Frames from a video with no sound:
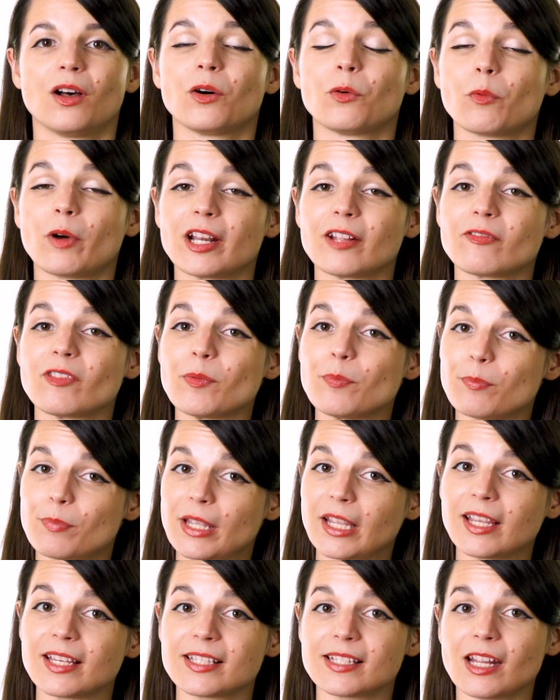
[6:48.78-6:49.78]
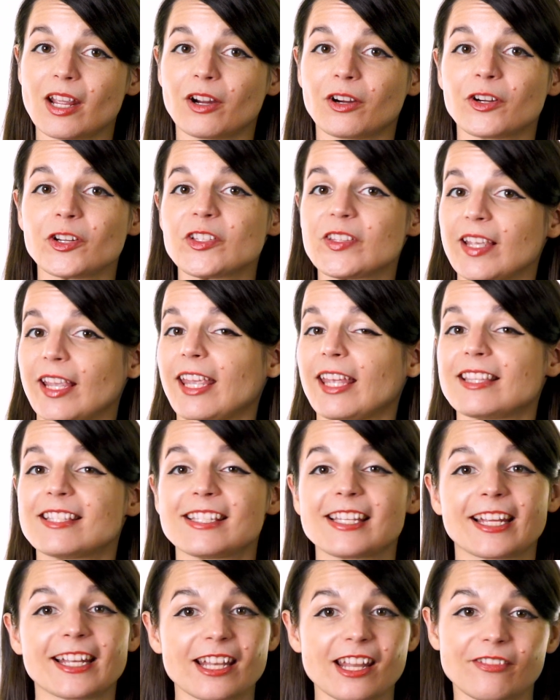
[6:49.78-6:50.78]
One of the biggest errors that can
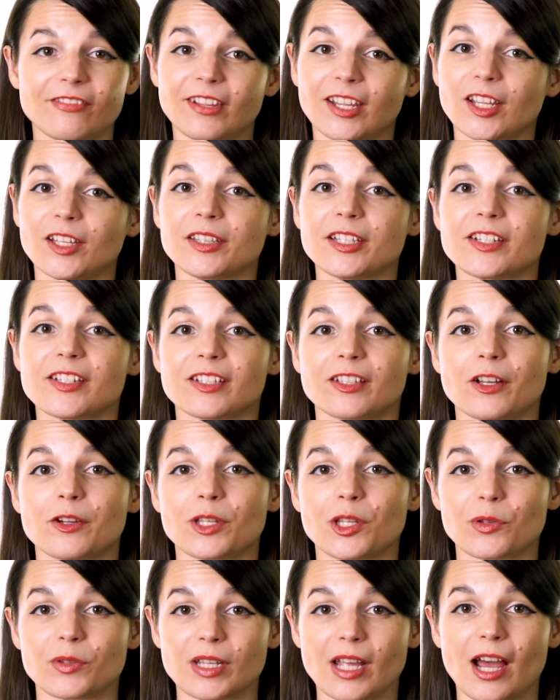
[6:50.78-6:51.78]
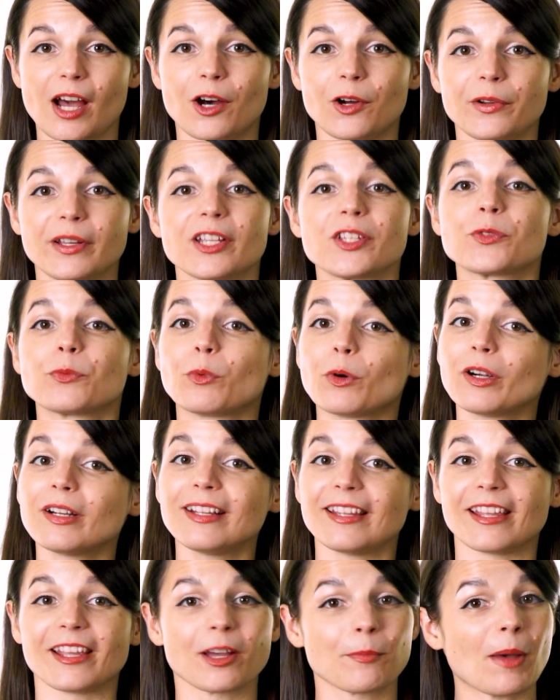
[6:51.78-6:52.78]
significantly slow you down is
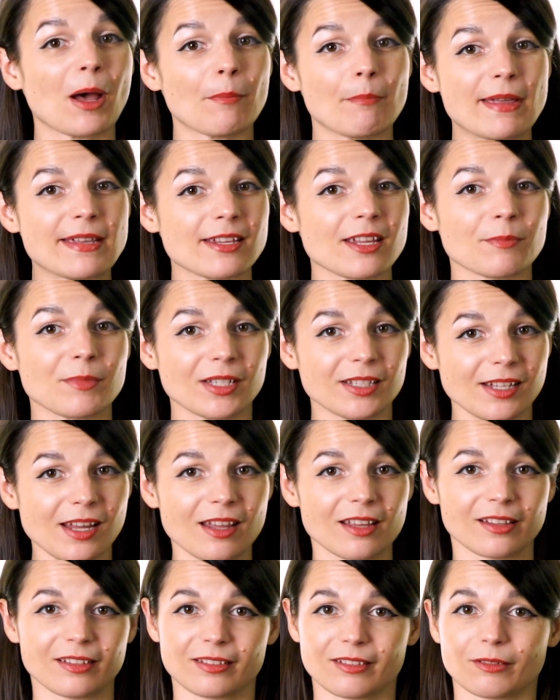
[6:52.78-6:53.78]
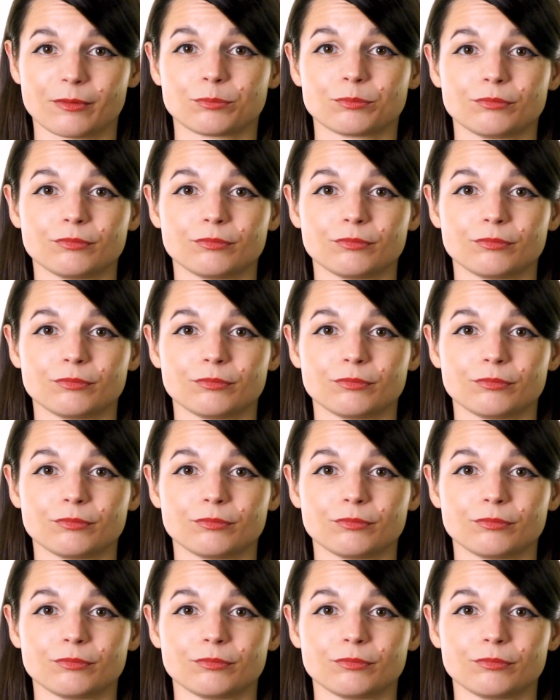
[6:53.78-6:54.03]
worrying about making mistakes.